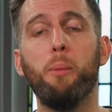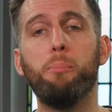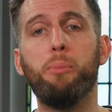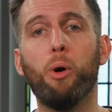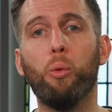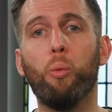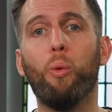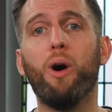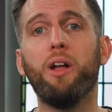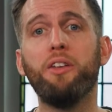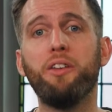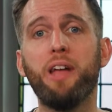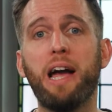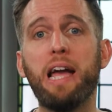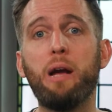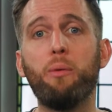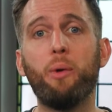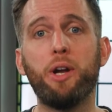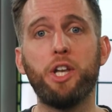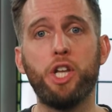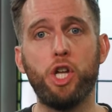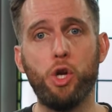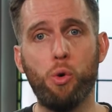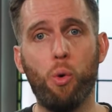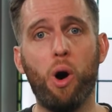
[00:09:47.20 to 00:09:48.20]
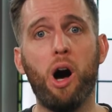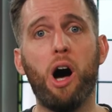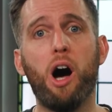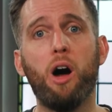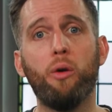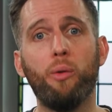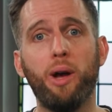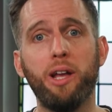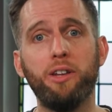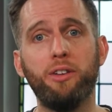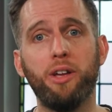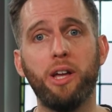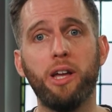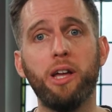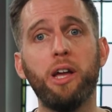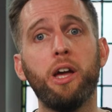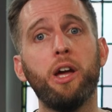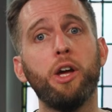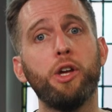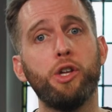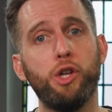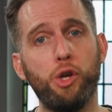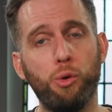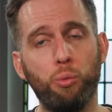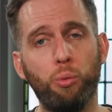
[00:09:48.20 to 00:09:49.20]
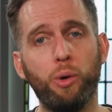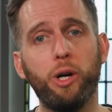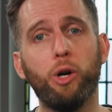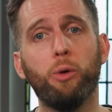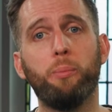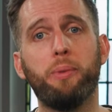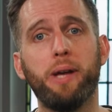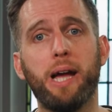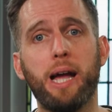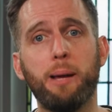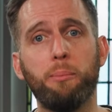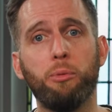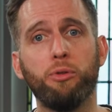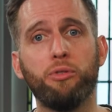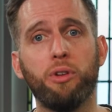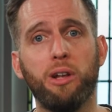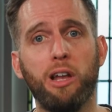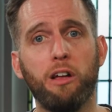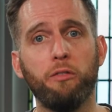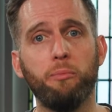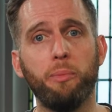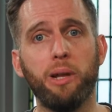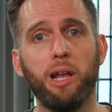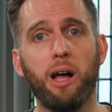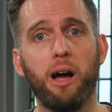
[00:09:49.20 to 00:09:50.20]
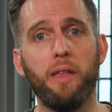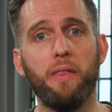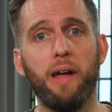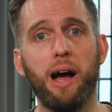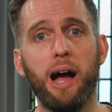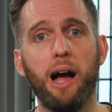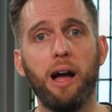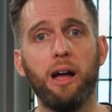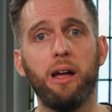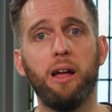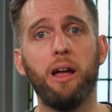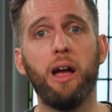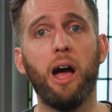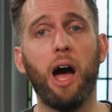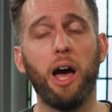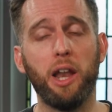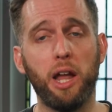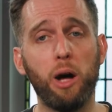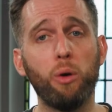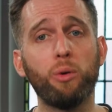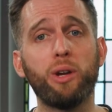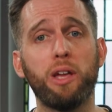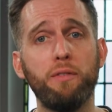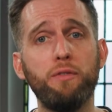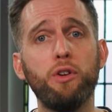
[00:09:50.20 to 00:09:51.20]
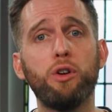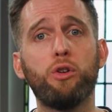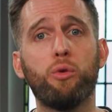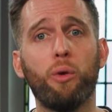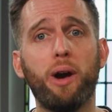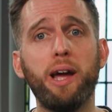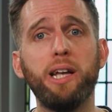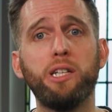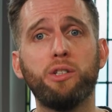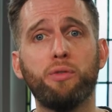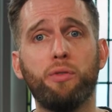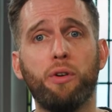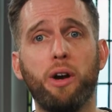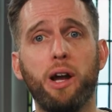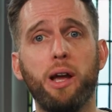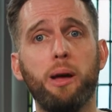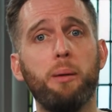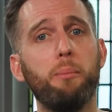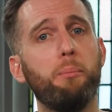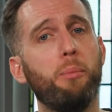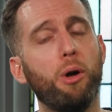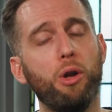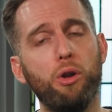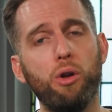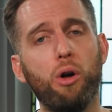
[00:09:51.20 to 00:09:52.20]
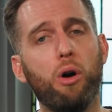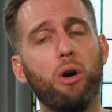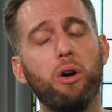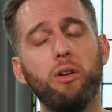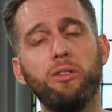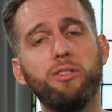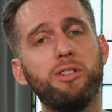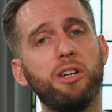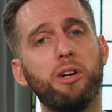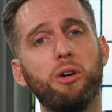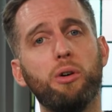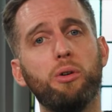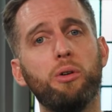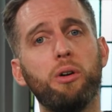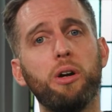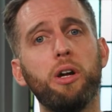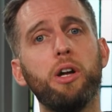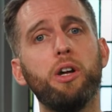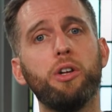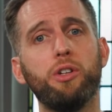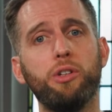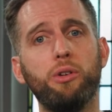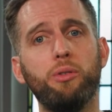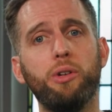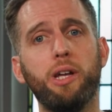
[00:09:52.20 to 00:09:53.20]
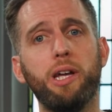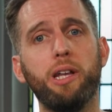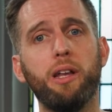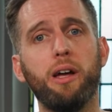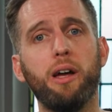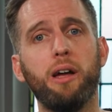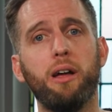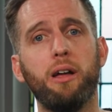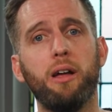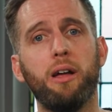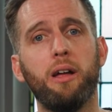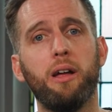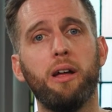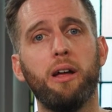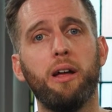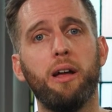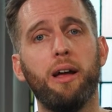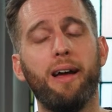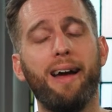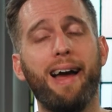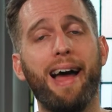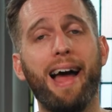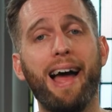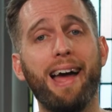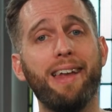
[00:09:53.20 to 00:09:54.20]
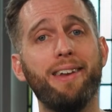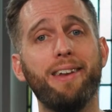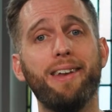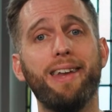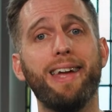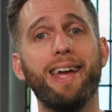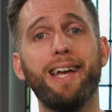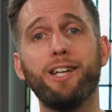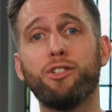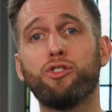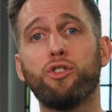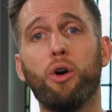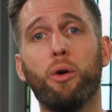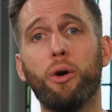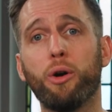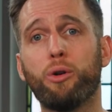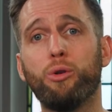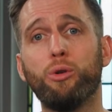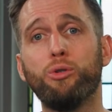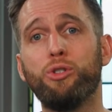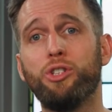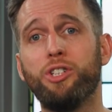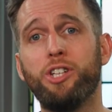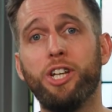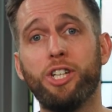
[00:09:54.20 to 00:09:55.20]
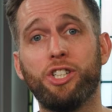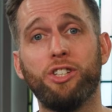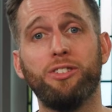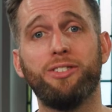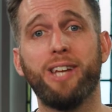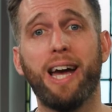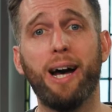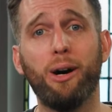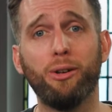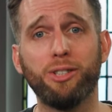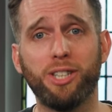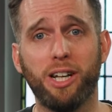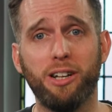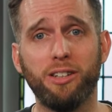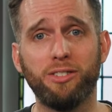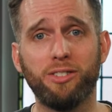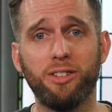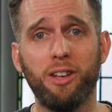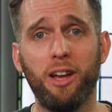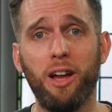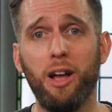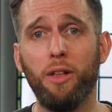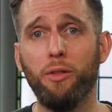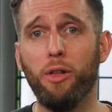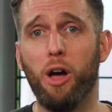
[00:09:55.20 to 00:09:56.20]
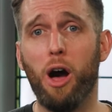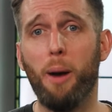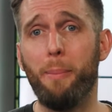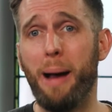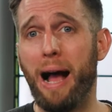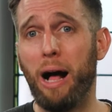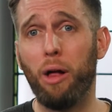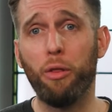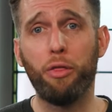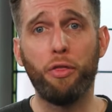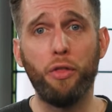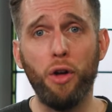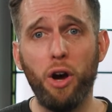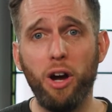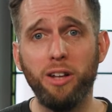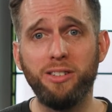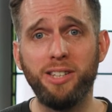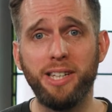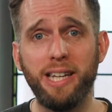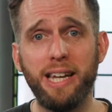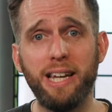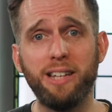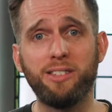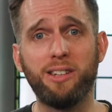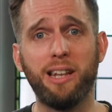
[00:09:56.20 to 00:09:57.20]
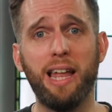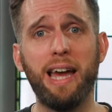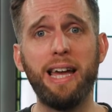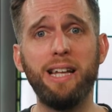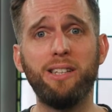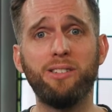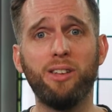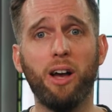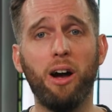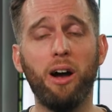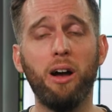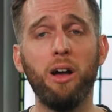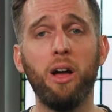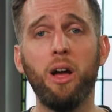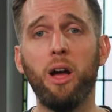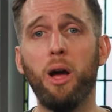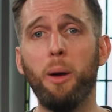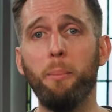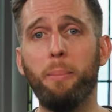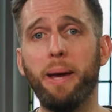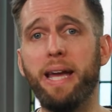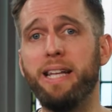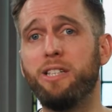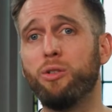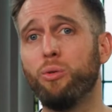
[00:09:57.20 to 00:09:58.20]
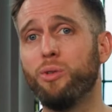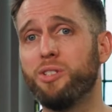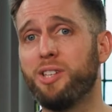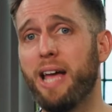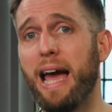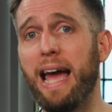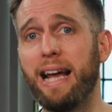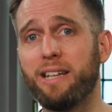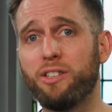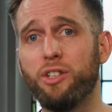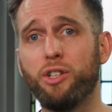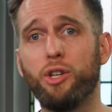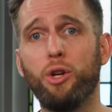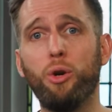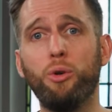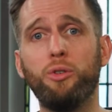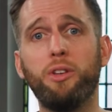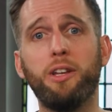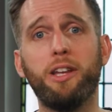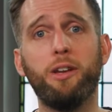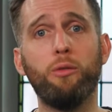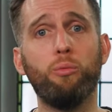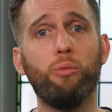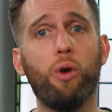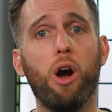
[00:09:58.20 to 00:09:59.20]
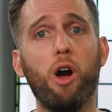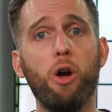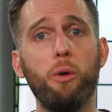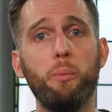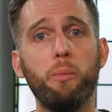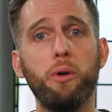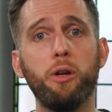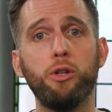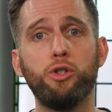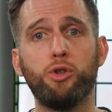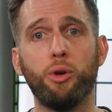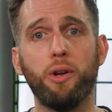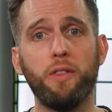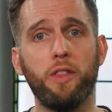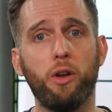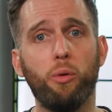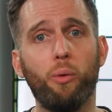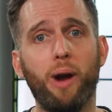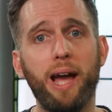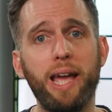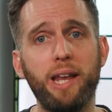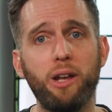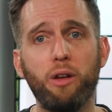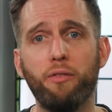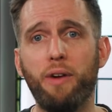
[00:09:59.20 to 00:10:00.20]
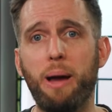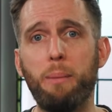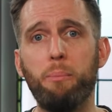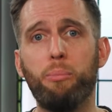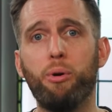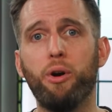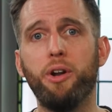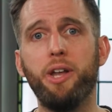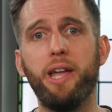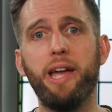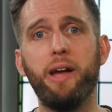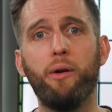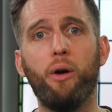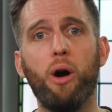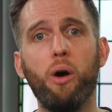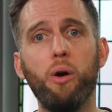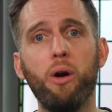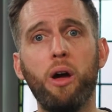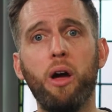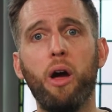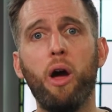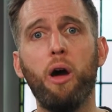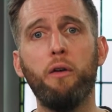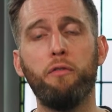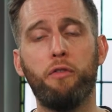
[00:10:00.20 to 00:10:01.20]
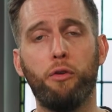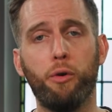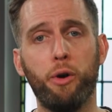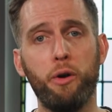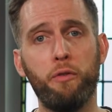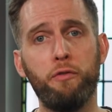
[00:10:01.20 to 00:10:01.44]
But one day when you are ready, you will be able to love me like that. And I'll give you grace for it, but not until you need it. And historical tradition tells us that about 30 years later, Peter was executed in Rome during the reign of Emperor Nero for